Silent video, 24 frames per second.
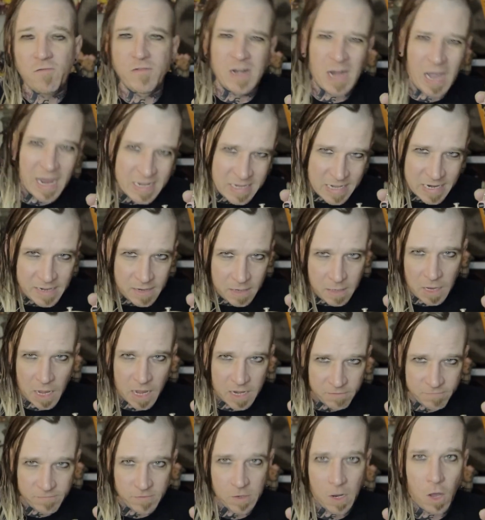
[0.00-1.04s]
and I need a lot
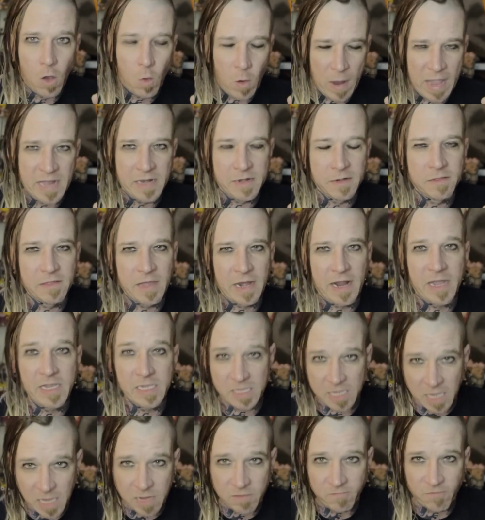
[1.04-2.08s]
of low end that I
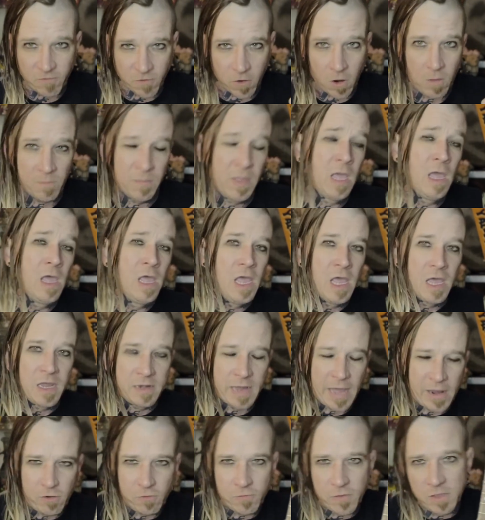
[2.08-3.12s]
get from
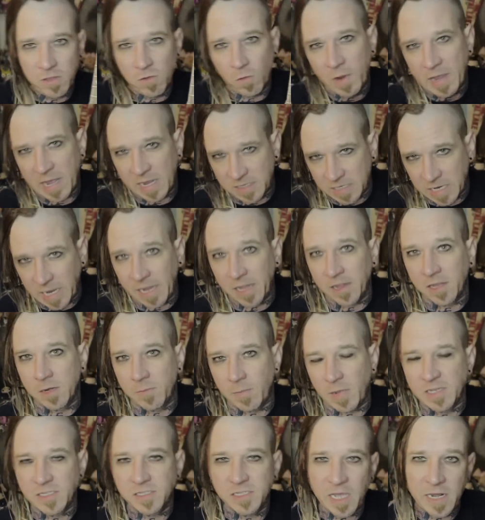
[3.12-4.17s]
not only the way I dial in
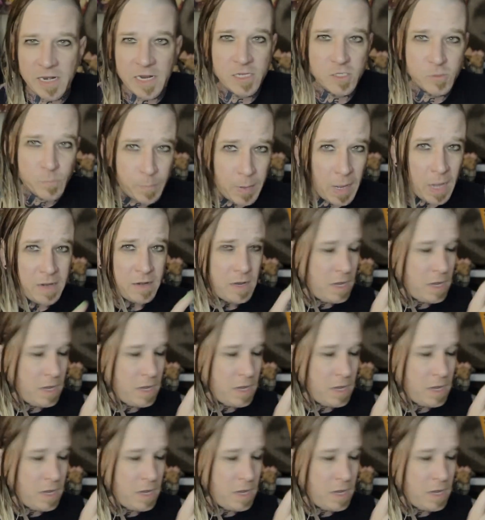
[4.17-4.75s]
my settings, but